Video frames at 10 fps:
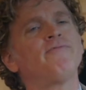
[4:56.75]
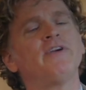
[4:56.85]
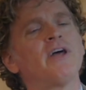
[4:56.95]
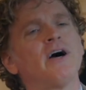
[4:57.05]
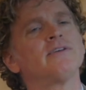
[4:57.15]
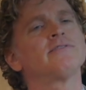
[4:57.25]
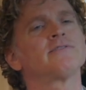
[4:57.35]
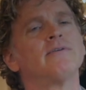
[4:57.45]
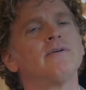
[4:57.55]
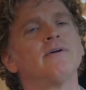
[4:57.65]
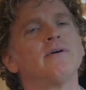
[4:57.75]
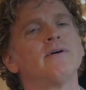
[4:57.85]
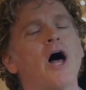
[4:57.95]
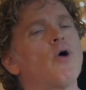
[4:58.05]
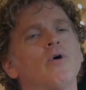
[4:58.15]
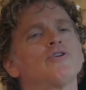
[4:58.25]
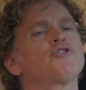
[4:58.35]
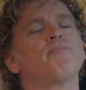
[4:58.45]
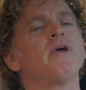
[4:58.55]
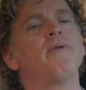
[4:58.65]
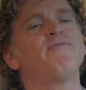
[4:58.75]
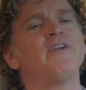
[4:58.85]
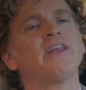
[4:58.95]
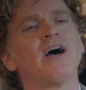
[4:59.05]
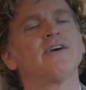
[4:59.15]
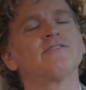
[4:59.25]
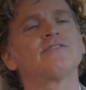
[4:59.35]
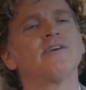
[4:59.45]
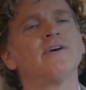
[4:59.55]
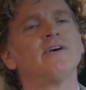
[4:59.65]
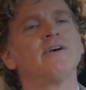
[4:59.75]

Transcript: if He does. I'll worship Him if He does.